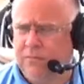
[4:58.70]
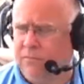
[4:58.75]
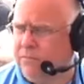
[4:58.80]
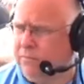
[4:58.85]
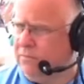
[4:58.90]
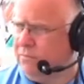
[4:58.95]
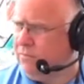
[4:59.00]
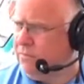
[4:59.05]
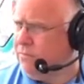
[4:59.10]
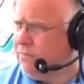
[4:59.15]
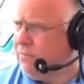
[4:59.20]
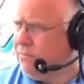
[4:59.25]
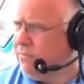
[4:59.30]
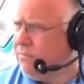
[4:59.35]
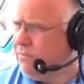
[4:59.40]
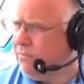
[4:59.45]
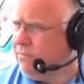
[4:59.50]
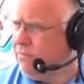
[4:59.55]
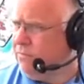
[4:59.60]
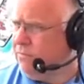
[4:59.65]

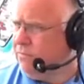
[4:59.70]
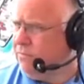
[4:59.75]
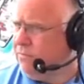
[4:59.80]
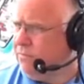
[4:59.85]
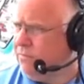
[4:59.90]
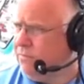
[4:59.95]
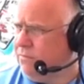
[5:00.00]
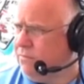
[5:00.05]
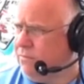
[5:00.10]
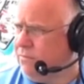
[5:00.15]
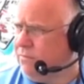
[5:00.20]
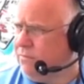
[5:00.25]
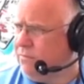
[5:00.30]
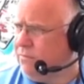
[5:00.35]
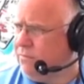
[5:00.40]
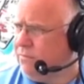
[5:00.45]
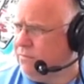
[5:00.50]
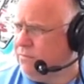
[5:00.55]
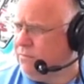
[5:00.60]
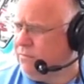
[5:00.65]

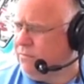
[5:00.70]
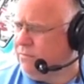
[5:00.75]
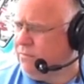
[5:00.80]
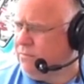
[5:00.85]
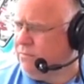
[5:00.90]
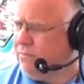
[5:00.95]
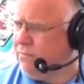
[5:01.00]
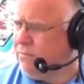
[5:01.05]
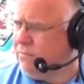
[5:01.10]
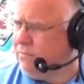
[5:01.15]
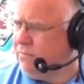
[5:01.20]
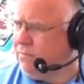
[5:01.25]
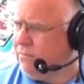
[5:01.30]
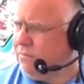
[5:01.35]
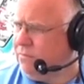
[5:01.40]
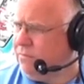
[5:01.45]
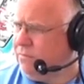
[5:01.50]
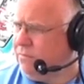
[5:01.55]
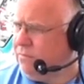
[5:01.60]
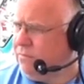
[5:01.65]

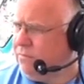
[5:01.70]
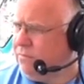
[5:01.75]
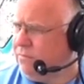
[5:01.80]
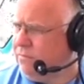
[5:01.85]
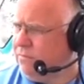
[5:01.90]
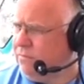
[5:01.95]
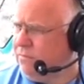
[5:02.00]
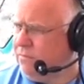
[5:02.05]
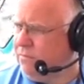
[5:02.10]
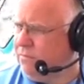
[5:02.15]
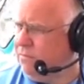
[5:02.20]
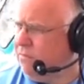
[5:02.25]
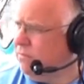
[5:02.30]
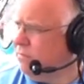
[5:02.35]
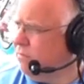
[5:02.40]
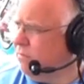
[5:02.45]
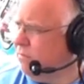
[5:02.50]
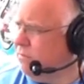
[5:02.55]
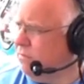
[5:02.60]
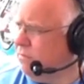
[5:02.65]

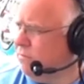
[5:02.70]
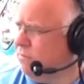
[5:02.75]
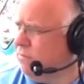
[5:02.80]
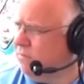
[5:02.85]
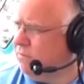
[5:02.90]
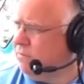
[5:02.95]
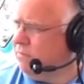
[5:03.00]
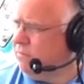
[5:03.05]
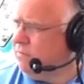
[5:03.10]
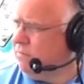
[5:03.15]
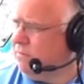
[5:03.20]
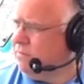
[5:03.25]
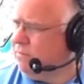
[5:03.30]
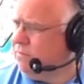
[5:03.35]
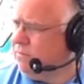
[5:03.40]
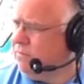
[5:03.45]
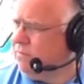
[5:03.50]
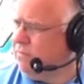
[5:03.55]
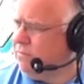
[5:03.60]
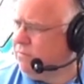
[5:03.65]

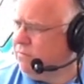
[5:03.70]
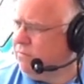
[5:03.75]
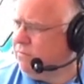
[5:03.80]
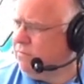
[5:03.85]
This person isn't speaking.